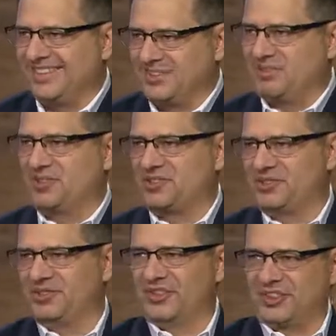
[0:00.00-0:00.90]
as
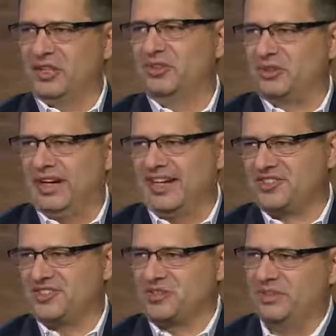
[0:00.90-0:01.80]
opposed to the COVID
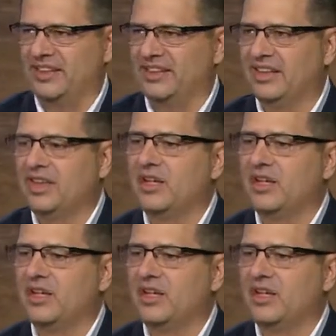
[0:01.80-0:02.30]
crash, so to speak.